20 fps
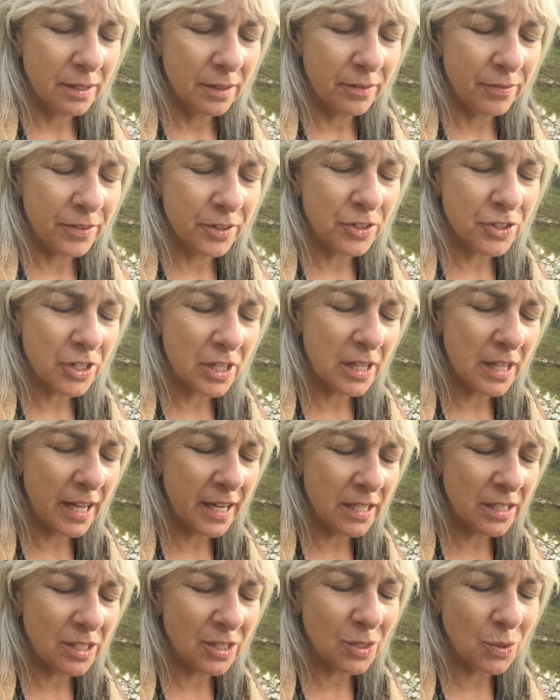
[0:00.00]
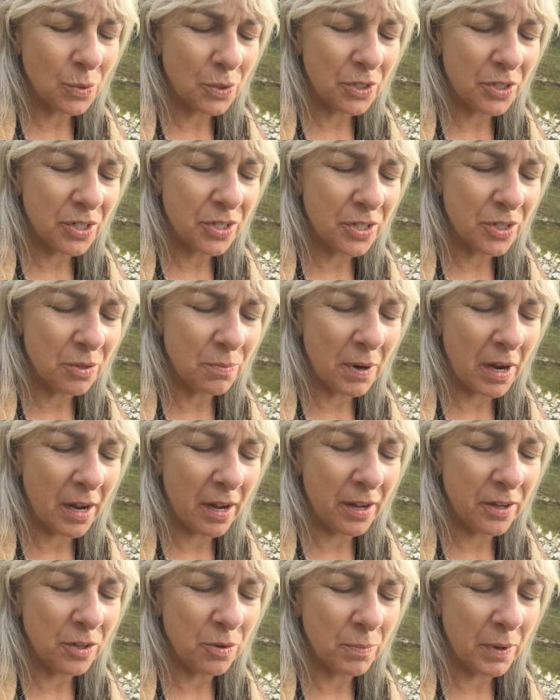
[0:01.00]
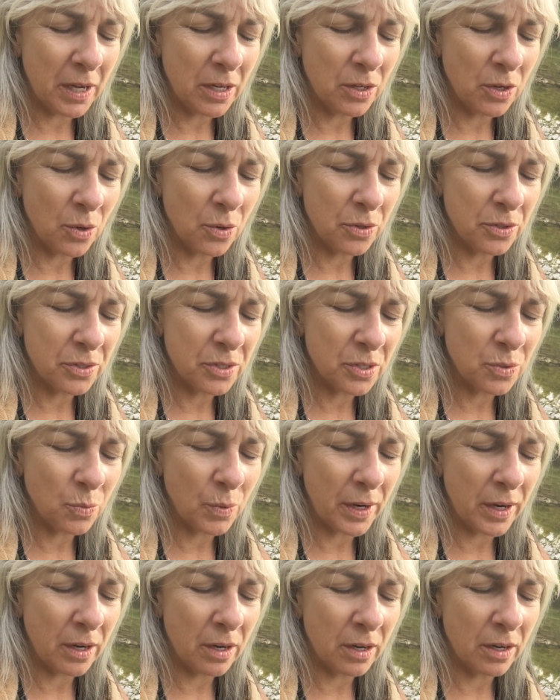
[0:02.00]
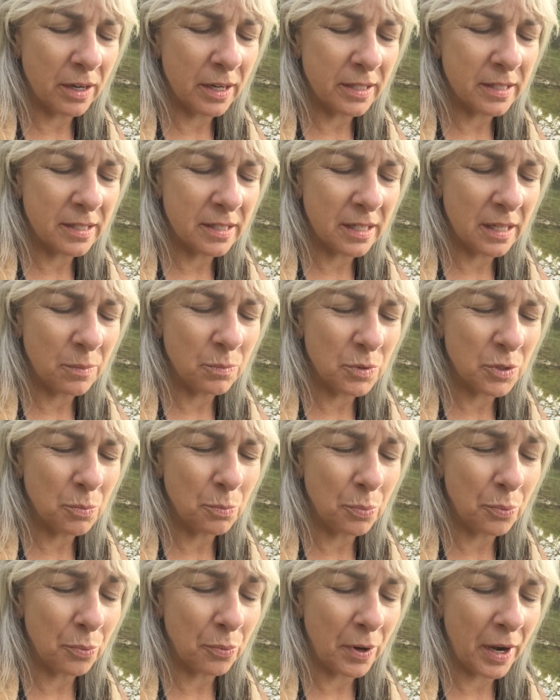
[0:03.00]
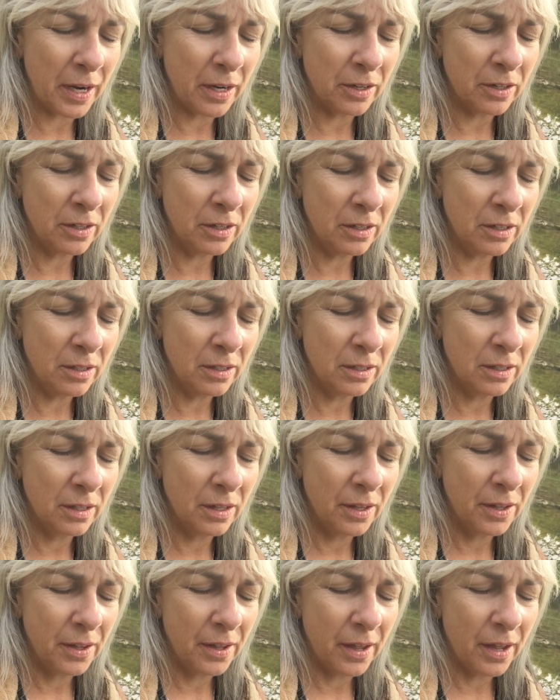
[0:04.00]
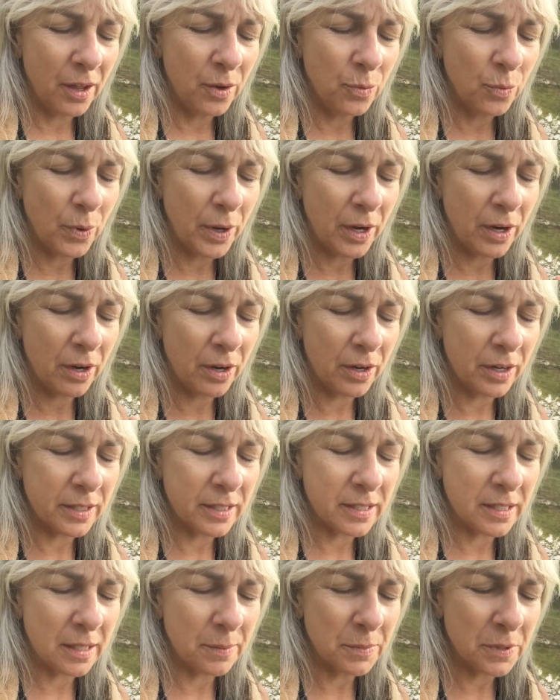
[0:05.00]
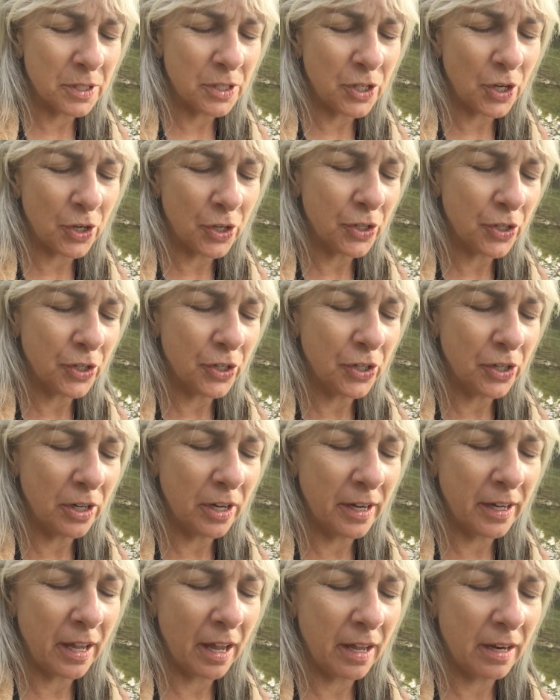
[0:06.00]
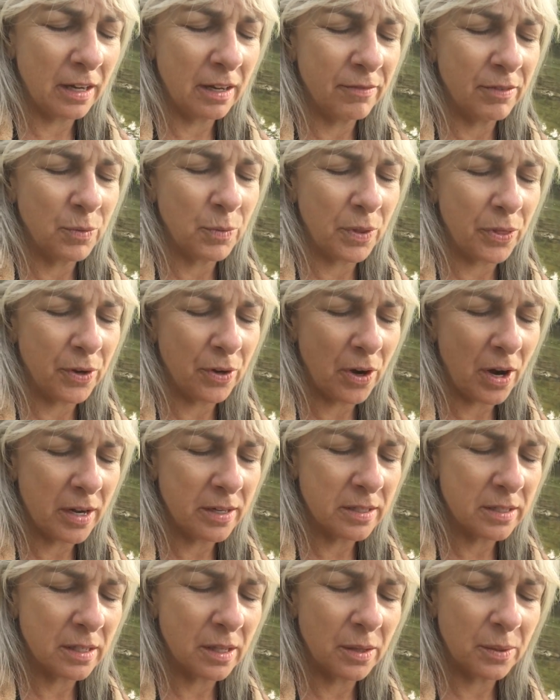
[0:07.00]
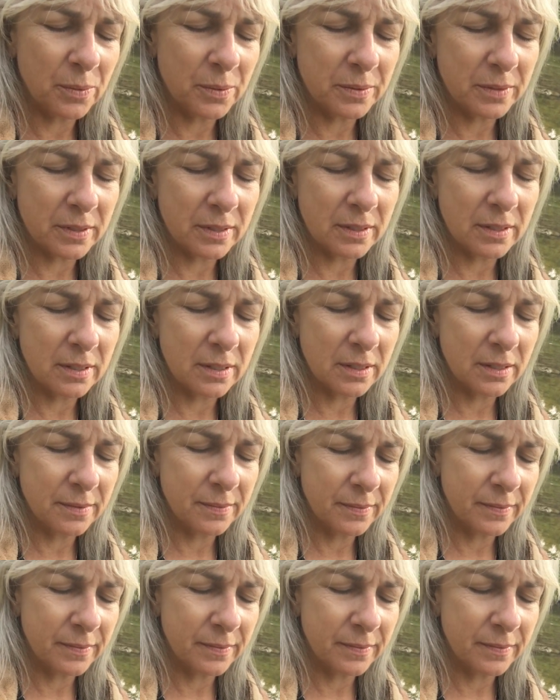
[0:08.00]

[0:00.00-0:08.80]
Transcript: If there's a light source nearby, you might notice where it seems brighter and where it seems darker, again, even with your eyes closed.